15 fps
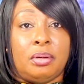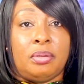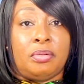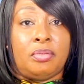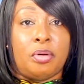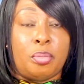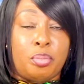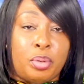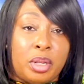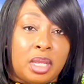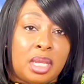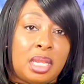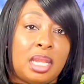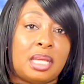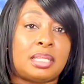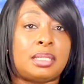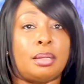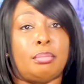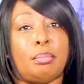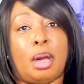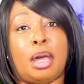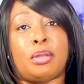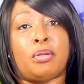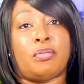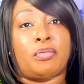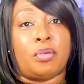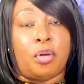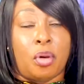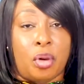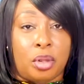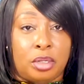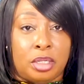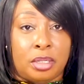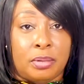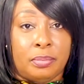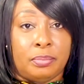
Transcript: for bringing us a man of God